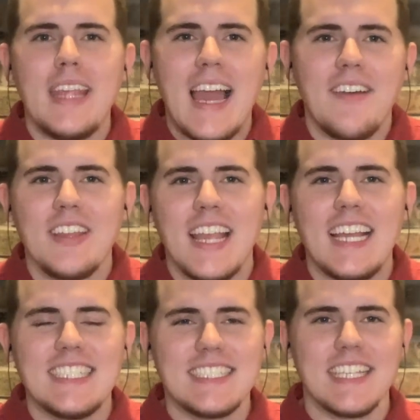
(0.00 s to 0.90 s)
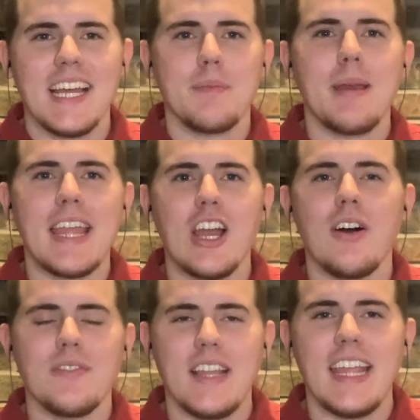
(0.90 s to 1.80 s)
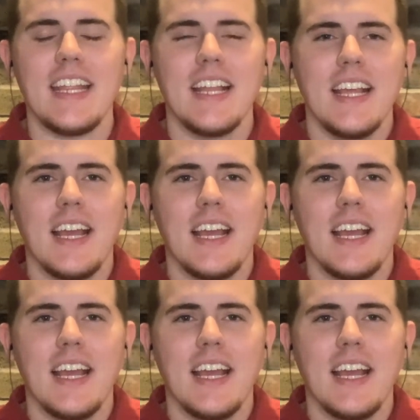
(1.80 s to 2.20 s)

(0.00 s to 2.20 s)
having a set payoff date.